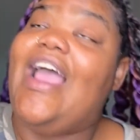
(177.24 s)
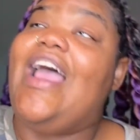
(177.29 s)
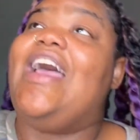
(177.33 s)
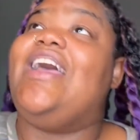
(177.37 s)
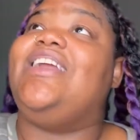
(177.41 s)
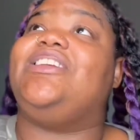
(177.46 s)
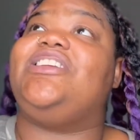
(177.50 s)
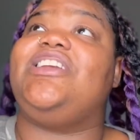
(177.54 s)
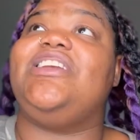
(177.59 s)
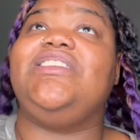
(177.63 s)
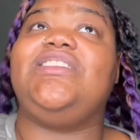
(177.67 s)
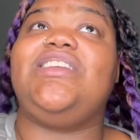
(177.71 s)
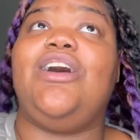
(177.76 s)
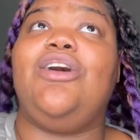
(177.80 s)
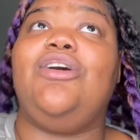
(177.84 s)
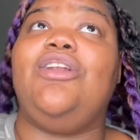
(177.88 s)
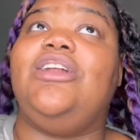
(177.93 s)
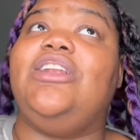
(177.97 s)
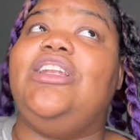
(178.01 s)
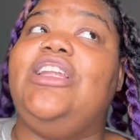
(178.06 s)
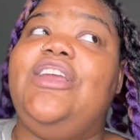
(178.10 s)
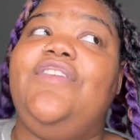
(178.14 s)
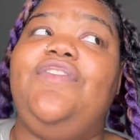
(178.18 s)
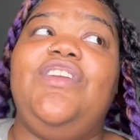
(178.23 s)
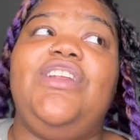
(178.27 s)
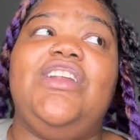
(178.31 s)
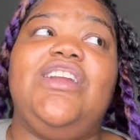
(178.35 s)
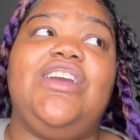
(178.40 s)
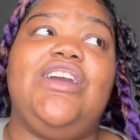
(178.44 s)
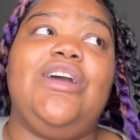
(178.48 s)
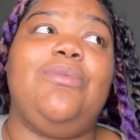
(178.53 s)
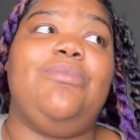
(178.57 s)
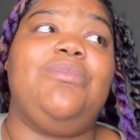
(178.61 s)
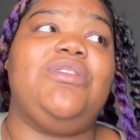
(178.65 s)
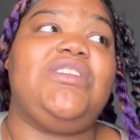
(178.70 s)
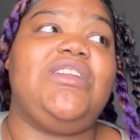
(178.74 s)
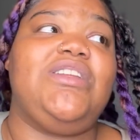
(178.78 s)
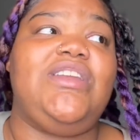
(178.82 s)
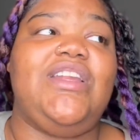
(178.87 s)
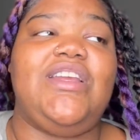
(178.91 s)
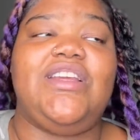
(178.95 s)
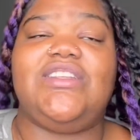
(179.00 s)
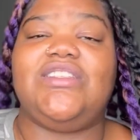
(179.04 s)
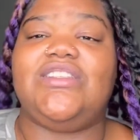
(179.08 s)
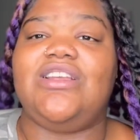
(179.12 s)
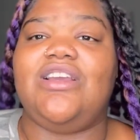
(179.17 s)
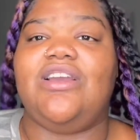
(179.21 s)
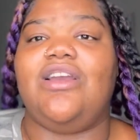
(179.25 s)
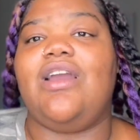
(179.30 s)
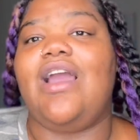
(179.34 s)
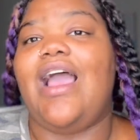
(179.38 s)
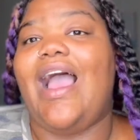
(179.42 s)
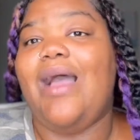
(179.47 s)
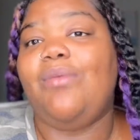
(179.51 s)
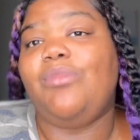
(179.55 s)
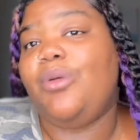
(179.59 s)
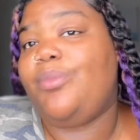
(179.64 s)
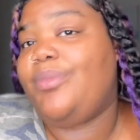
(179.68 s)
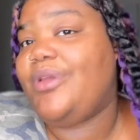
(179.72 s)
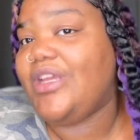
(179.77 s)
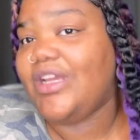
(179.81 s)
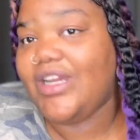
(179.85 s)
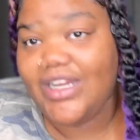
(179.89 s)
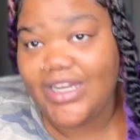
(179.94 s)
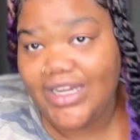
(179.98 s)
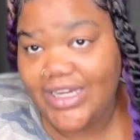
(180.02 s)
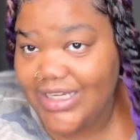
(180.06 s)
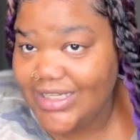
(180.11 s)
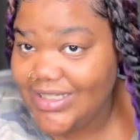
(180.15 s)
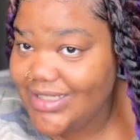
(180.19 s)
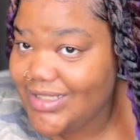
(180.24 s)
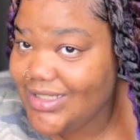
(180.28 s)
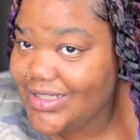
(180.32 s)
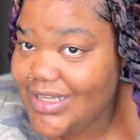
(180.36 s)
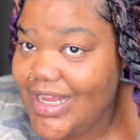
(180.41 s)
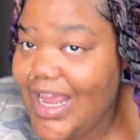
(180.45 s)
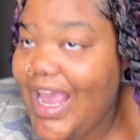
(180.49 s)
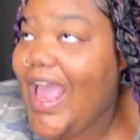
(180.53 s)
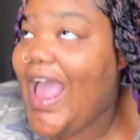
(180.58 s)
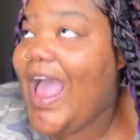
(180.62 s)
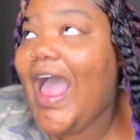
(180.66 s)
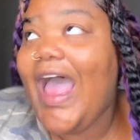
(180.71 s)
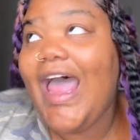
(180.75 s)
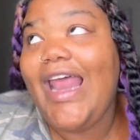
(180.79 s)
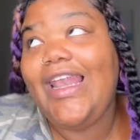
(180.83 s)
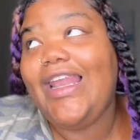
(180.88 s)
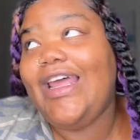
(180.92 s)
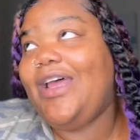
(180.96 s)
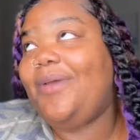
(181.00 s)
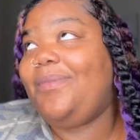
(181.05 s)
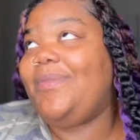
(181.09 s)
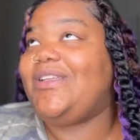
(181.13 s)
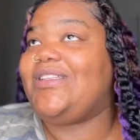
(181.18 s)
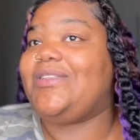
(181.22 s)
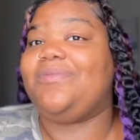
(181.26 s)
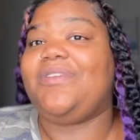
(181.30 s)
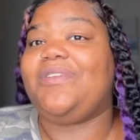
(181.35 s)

she told Olivia to come sit next to her. I'm going to be honest. I love me some